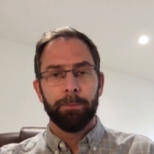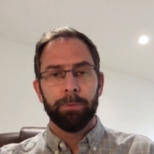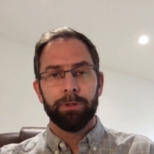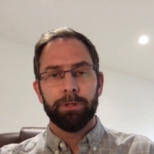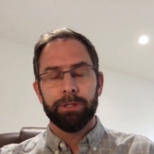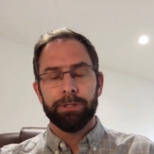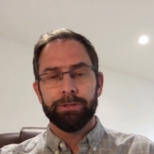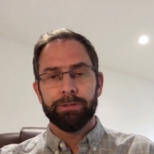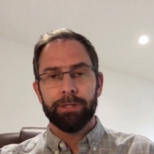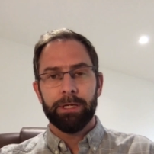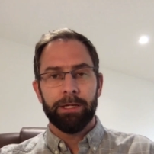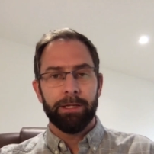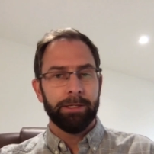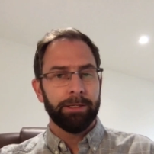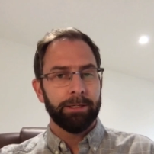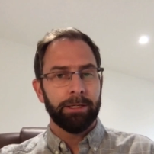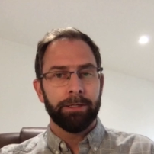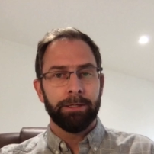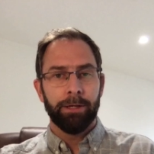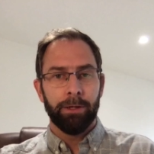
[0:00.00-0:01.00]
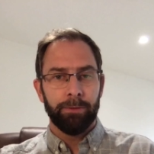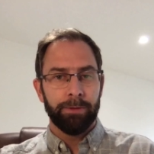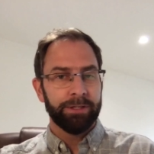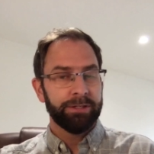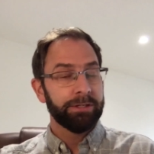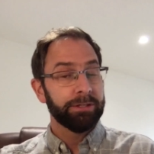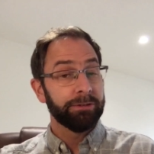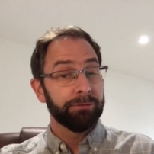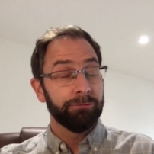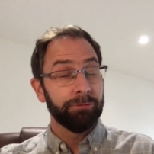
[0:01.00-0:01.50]
because, and you know,
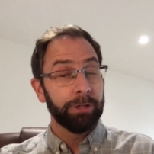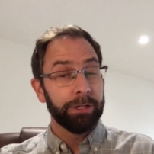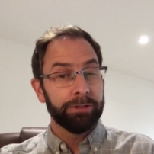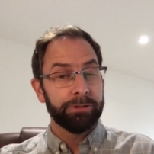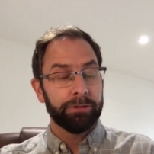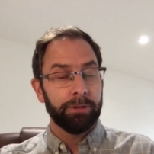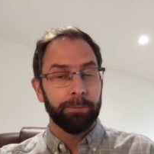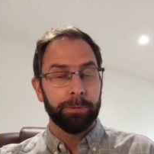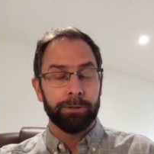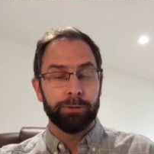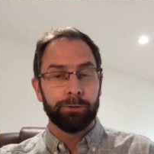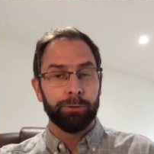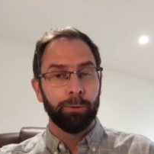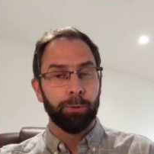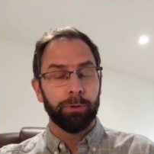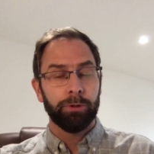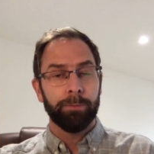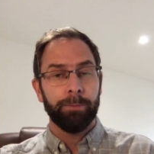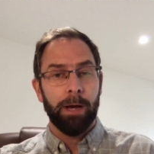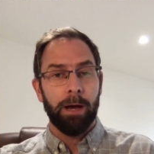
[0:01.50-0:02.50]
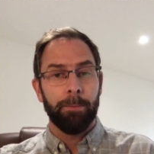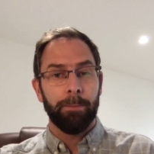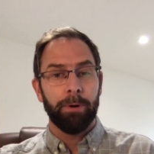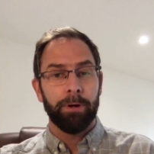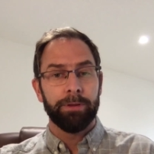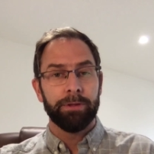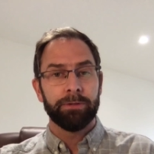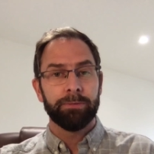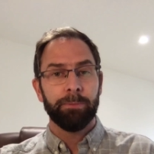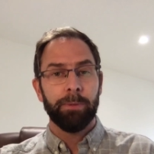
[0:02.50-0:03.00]
this isn't really something talked about
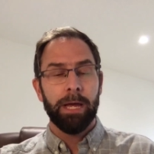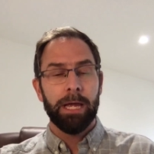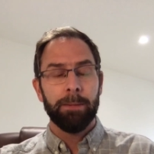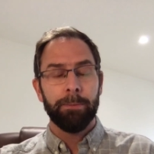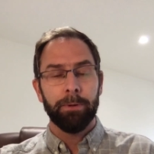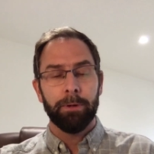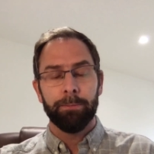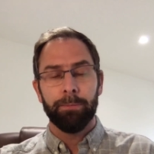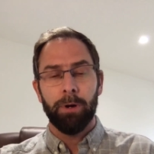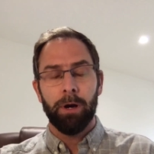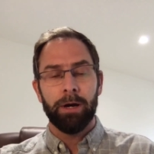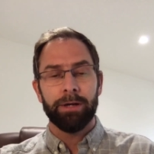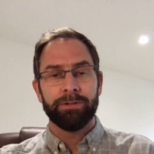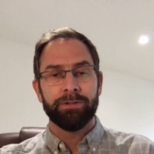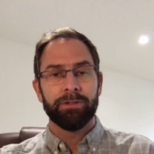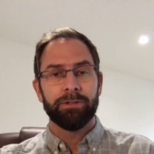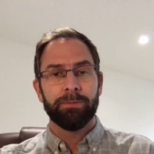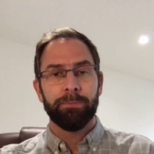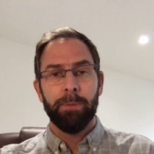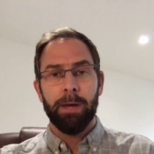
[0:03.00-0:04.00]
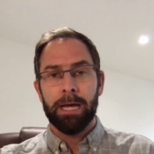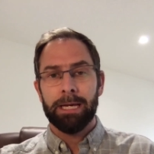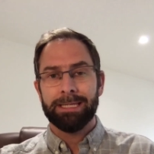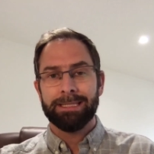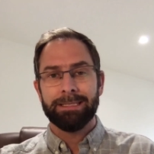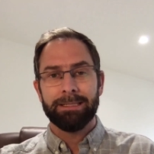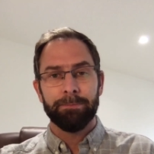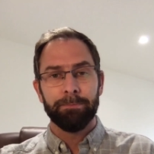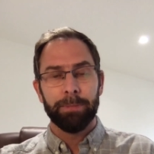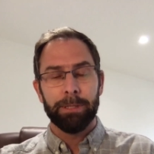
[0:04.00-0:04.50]
by this paper, but I suspect
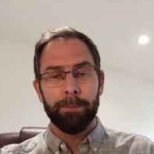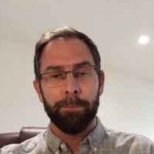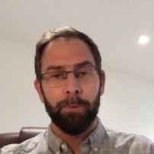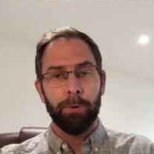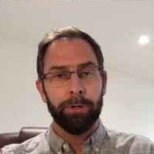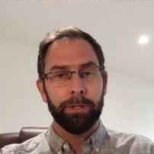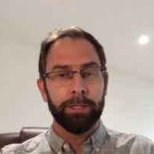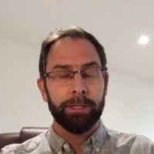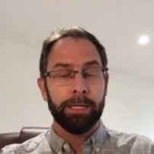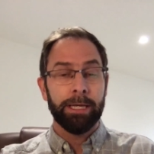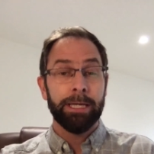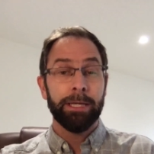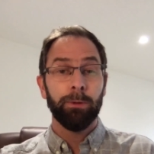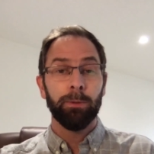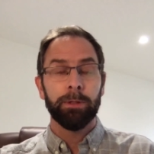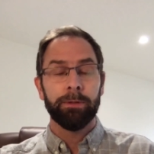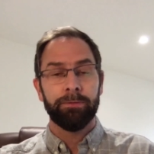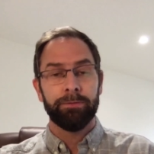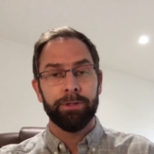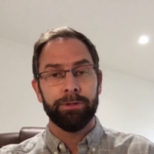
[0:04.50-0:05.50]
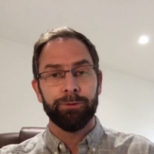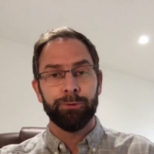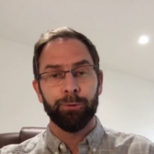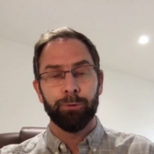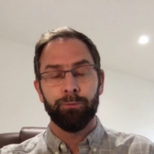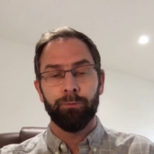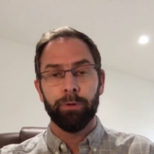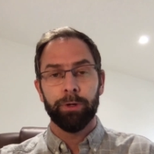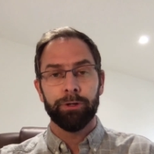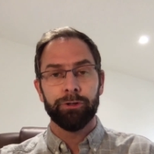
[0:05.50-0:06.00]
simply putting a heel lift
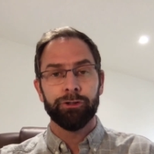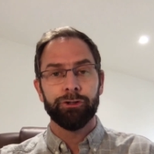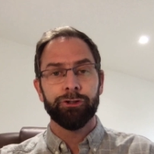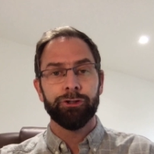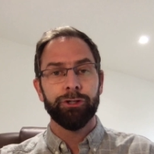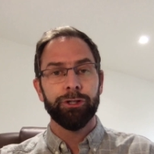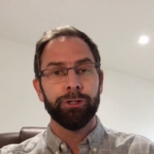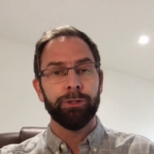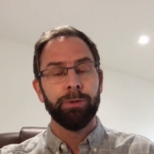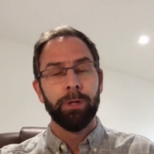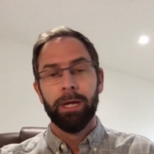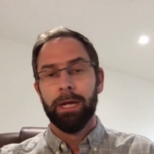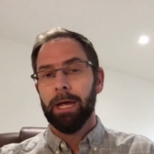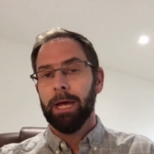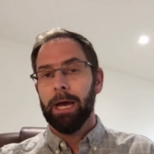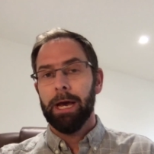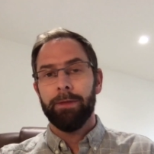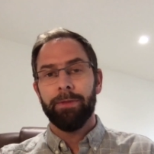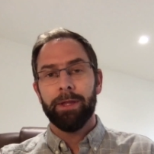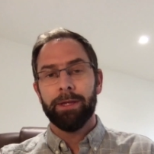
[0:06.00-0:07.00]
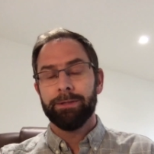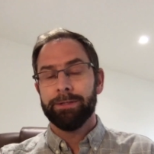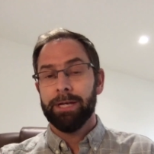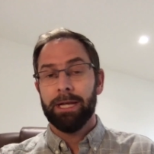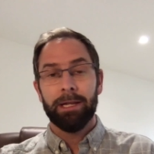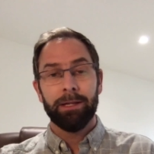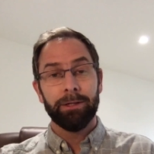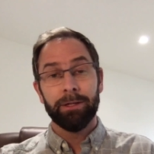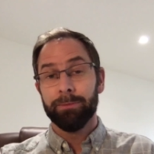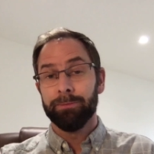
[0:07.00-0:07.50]
into a runner's shoe and then
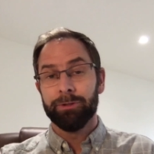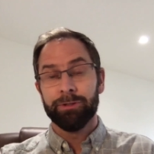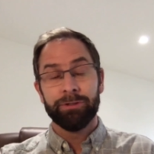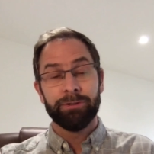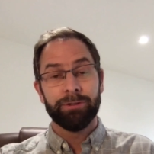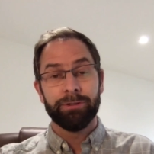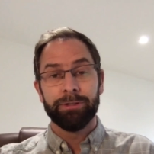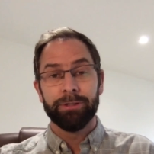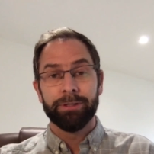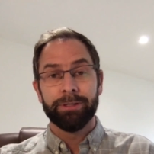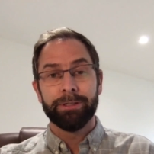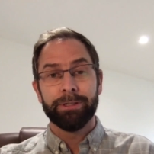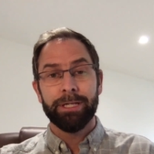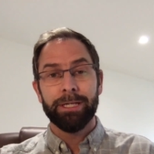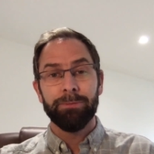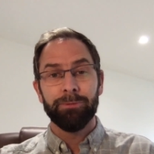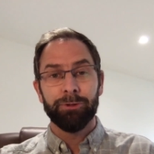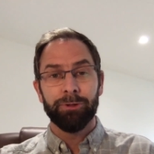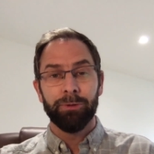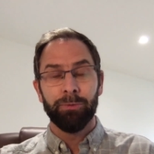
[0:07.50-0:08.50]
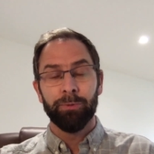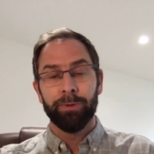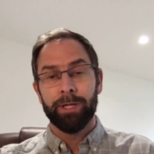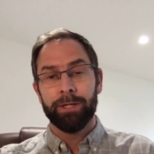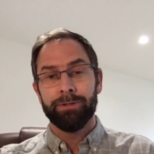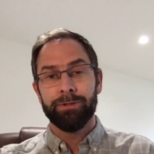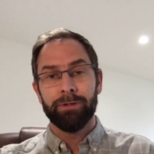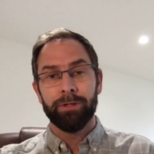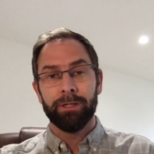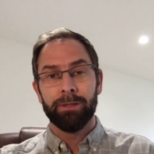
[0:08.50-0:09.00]
telling them to, to keep doing what
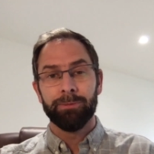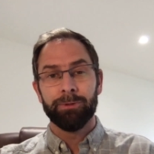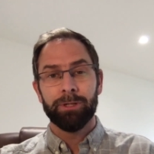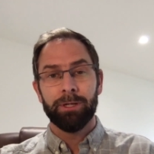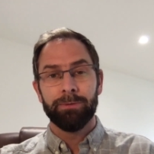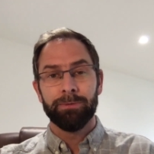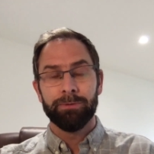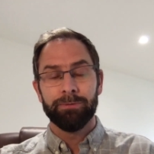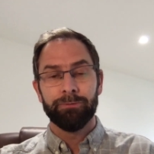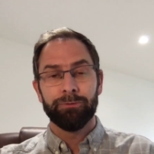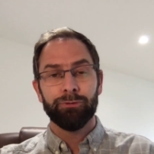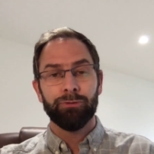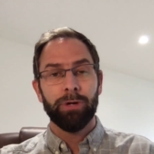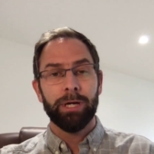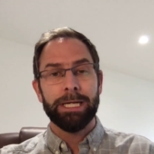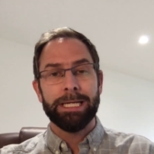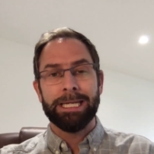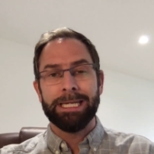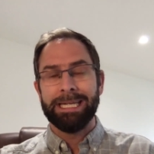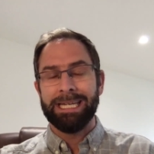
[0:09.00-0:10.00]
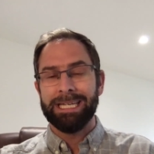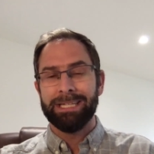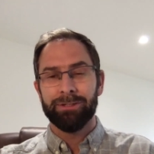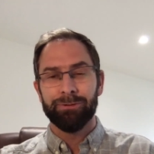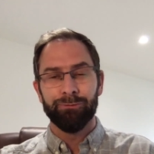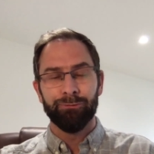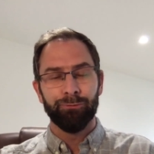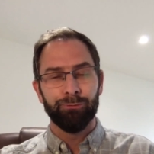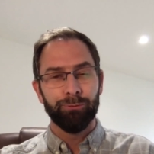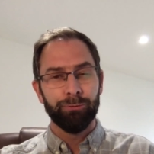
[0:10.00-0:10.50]
they're doing in terms of training
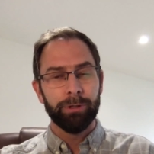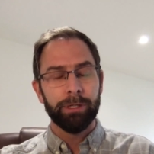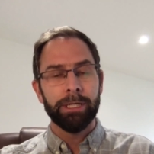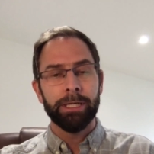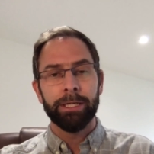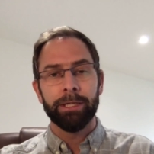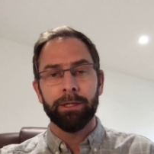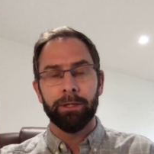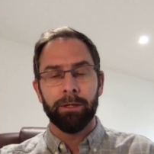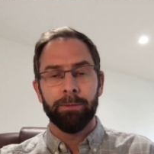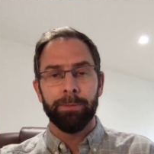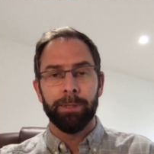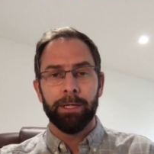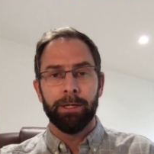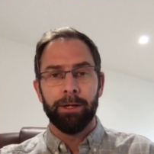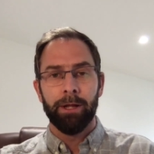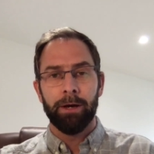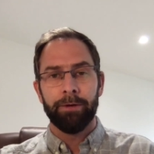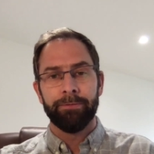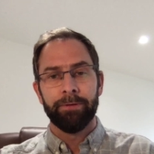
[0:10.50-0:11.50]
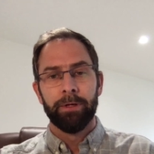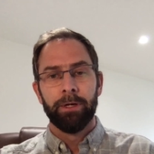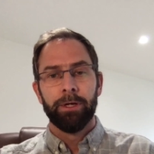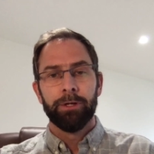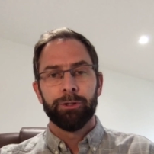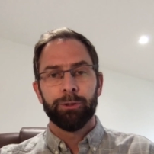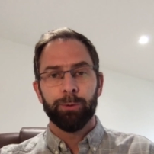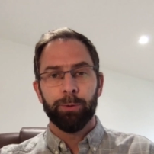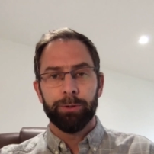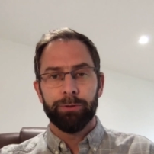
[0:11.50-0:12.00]
isn't really going to be enough
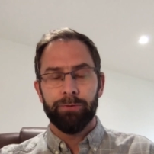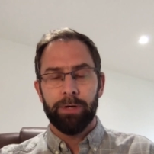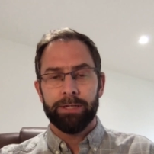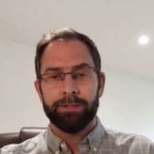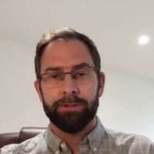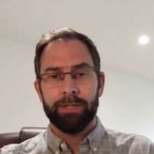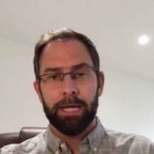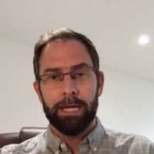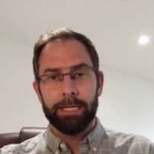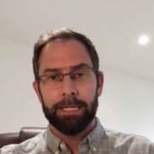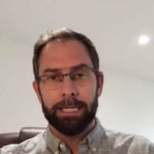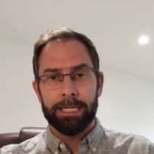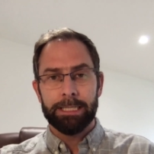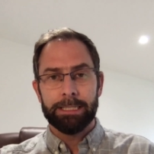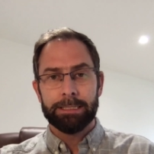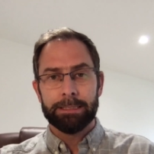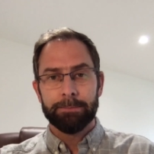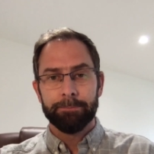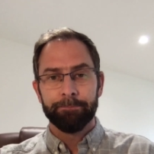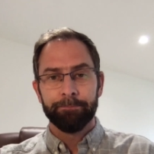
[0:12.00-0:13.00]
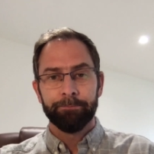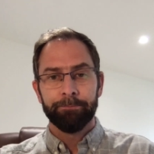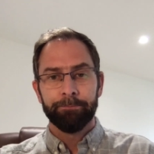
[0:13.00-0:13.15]
to address their needs.